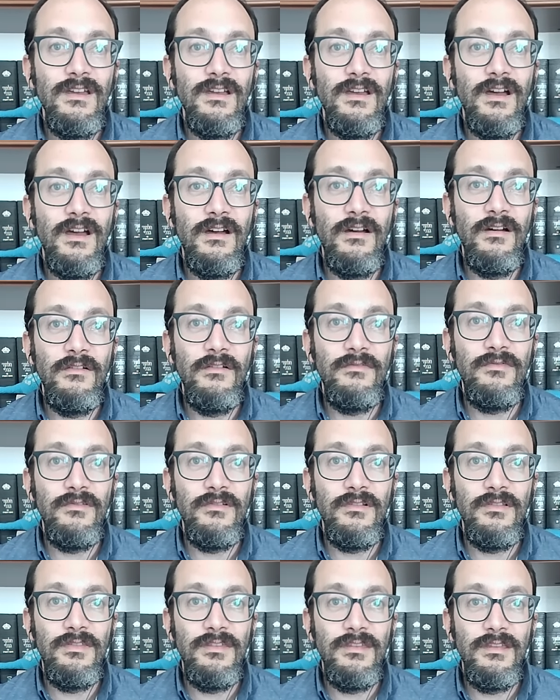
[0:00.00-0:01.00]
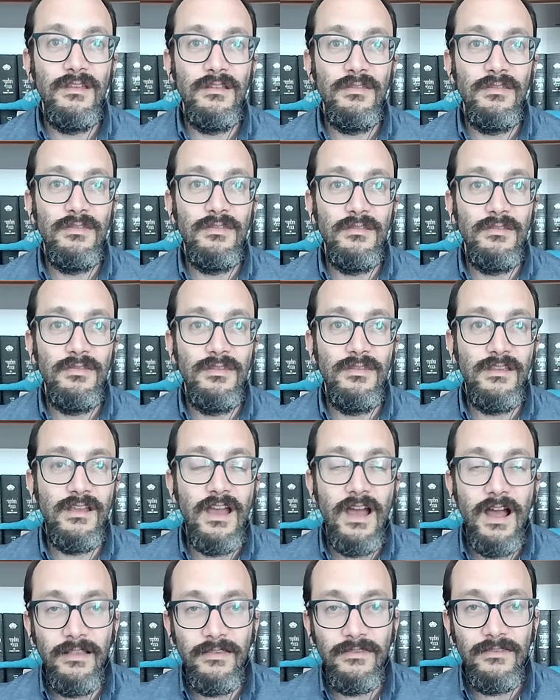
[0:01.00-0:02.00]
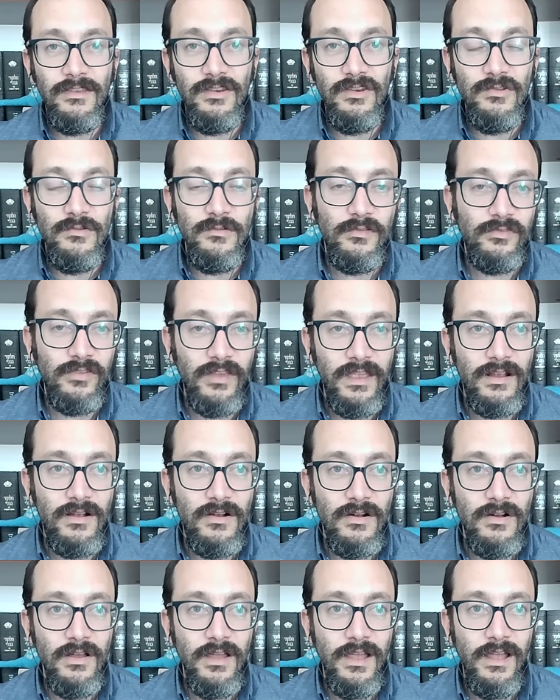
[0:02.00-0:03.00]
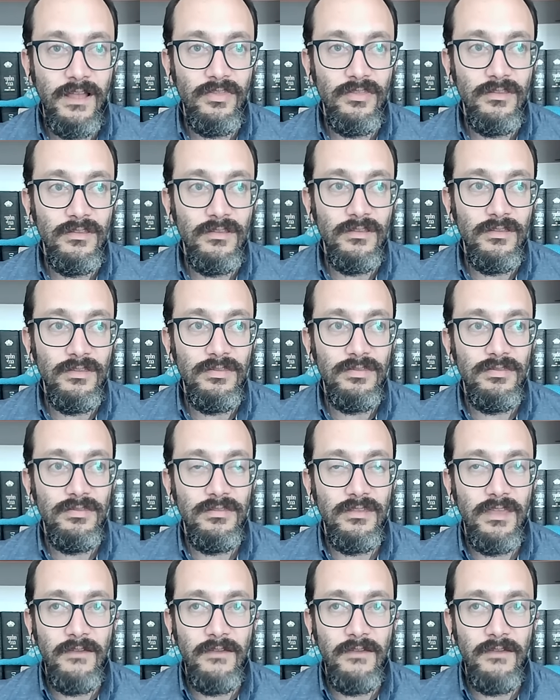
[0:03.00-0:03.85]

of the the constant news cycle and the